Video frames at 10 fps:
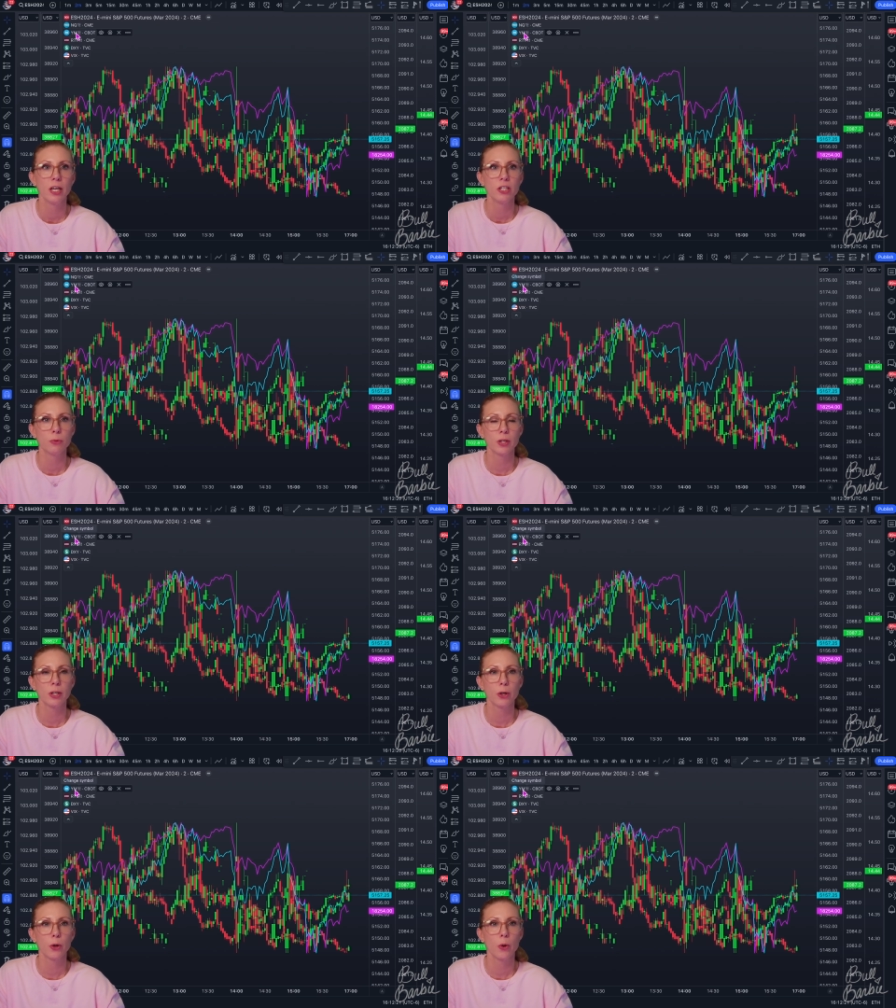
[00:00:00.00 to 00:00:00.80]
We can
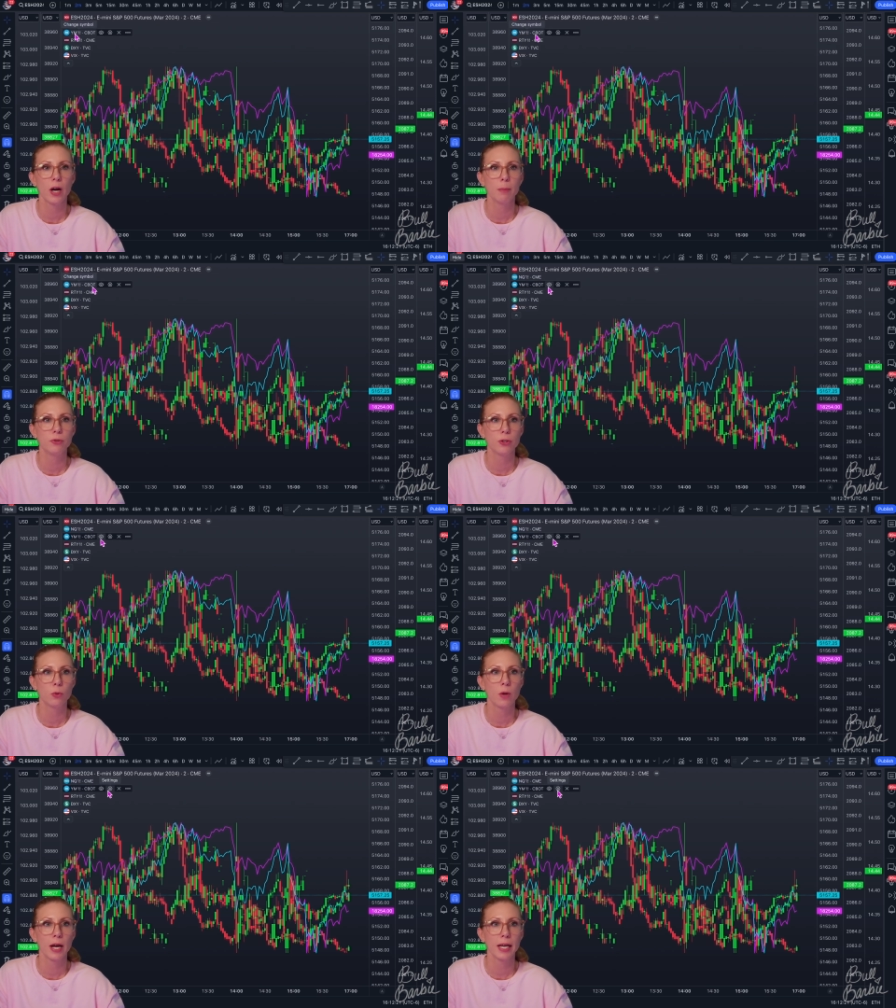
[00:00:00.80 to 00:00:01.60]
go up to the
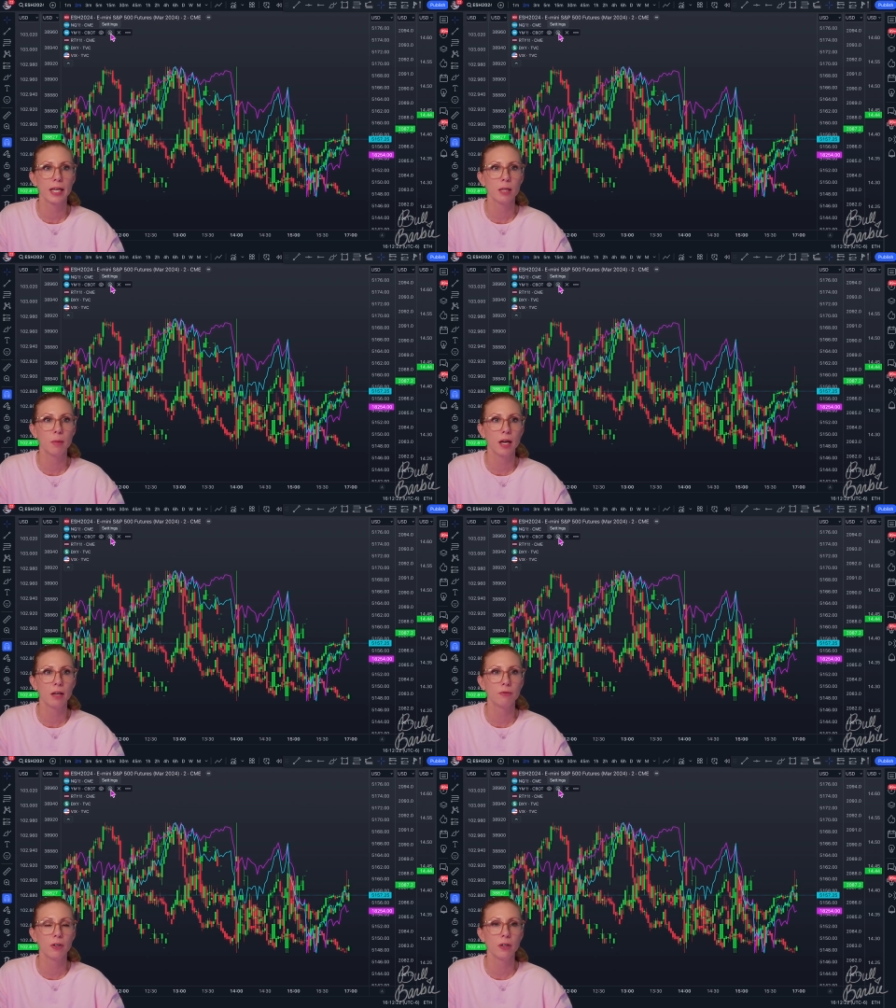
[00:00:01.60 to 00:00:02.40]
YM,
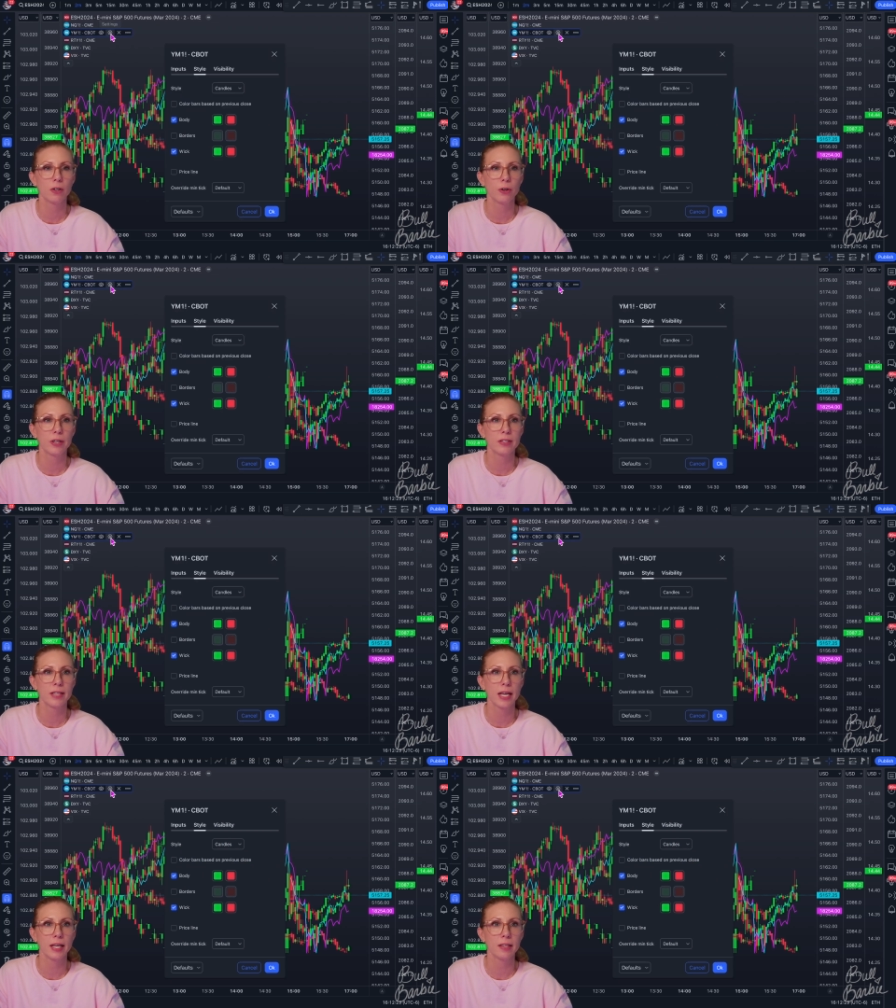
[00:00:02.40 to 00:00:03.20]
hover, go to
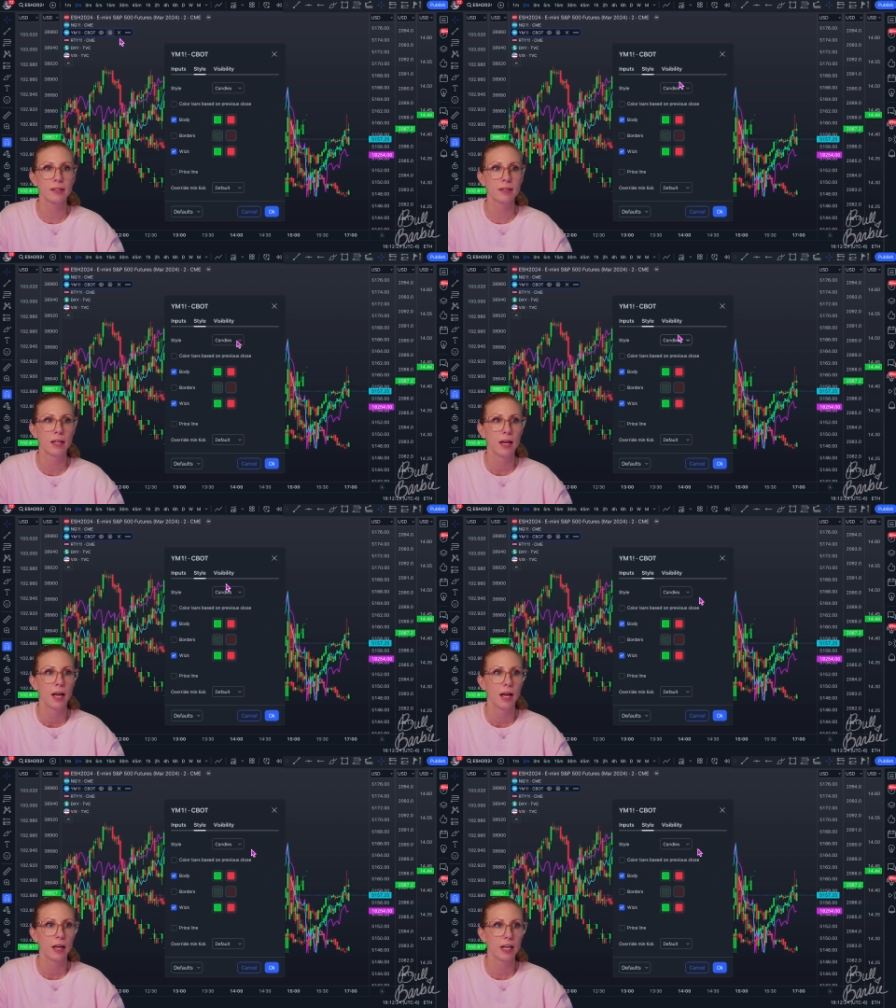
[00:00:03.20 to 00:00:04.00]
settings,
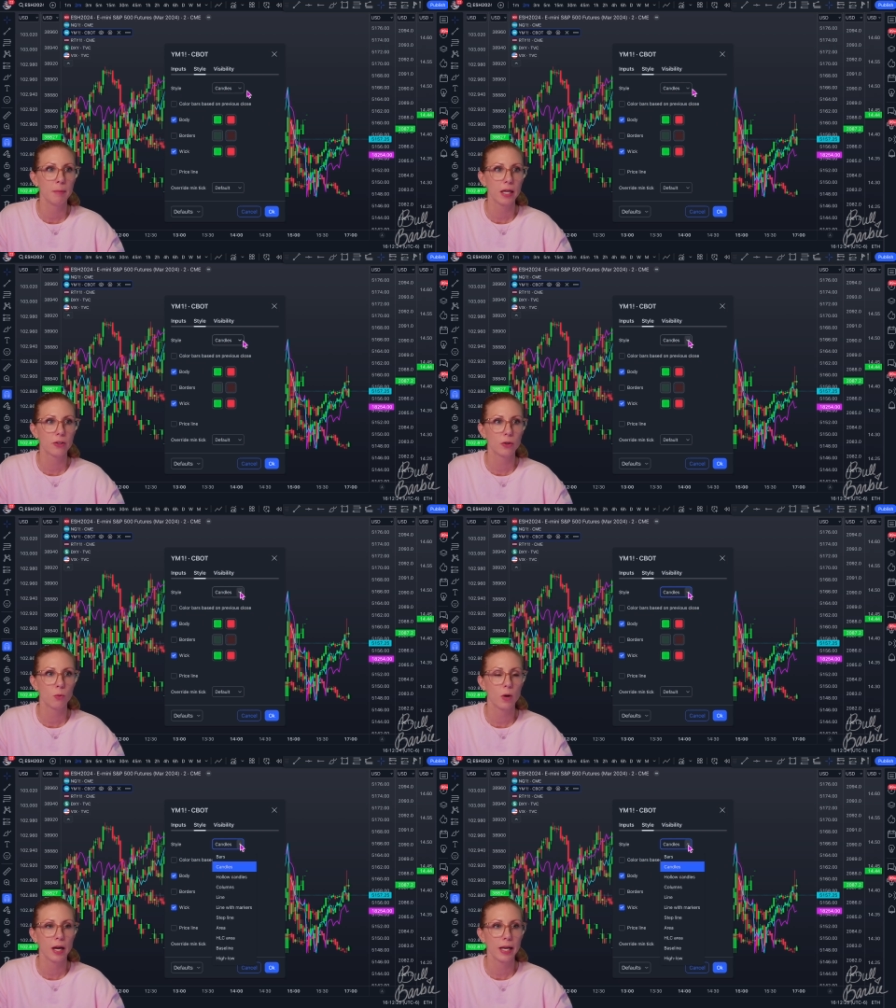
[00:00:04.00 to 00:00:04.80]
I'm going to make the
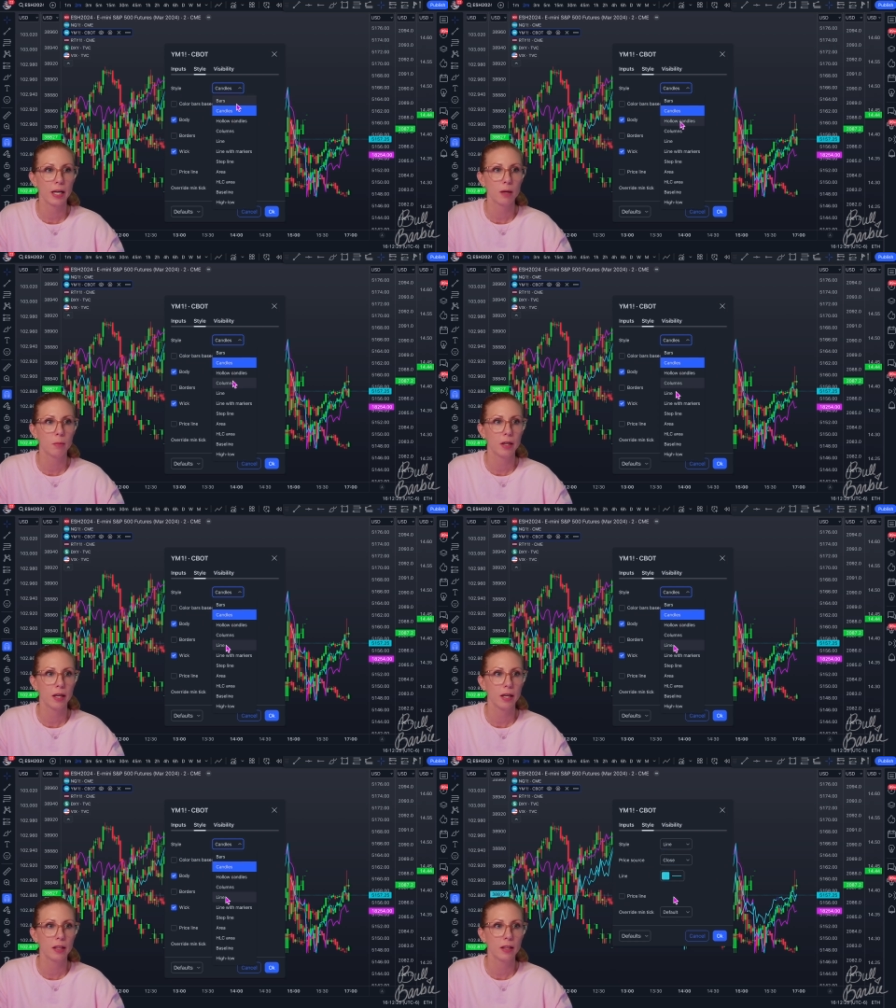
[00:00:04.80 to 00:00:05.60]
YM
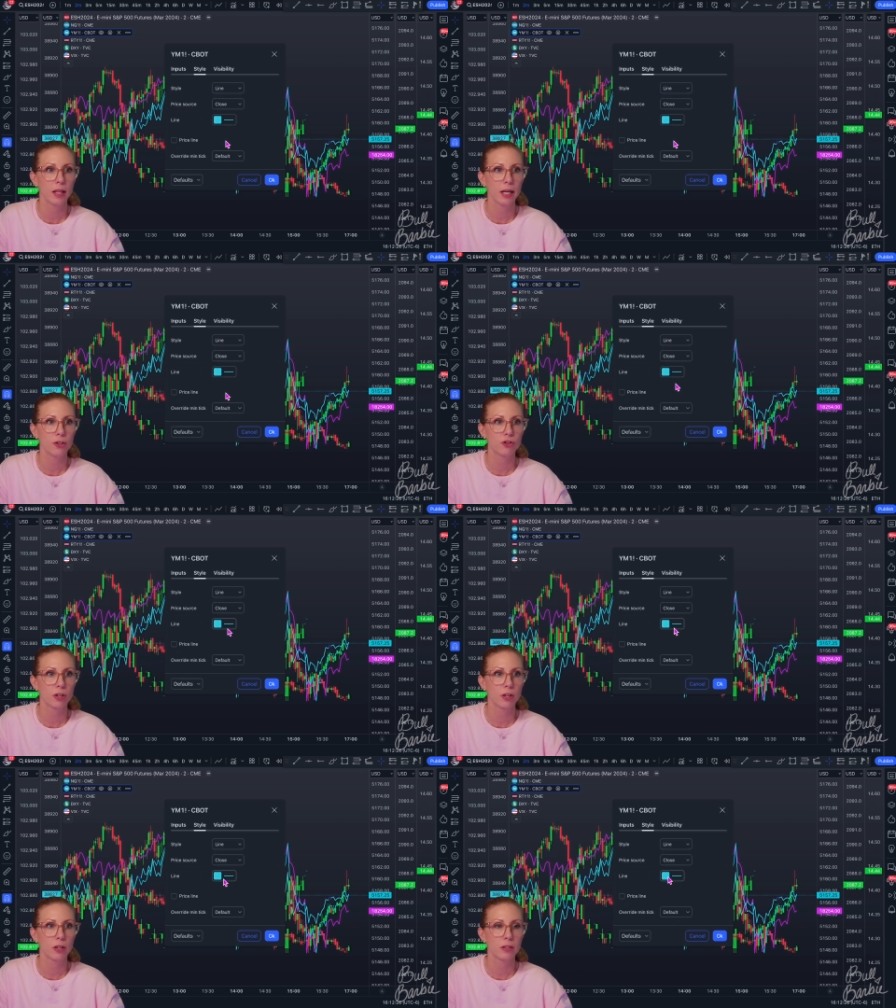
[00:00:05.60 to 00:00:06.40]
a line
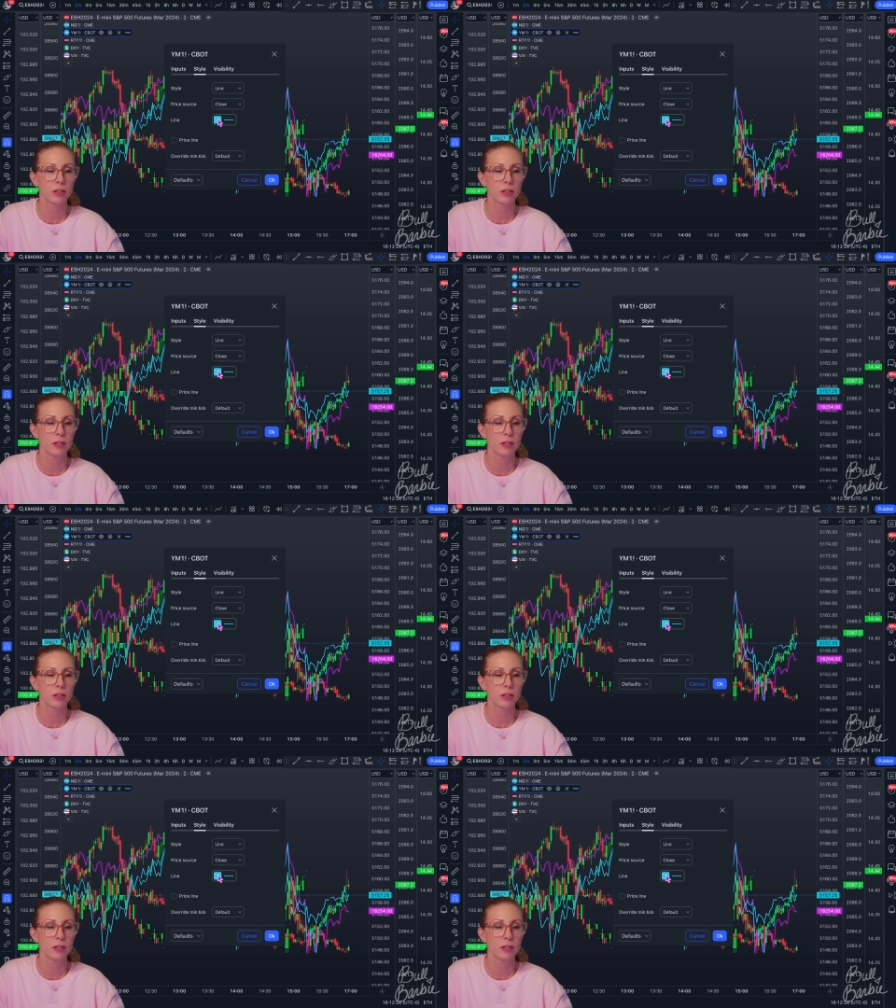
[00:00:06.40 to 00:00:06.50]
chart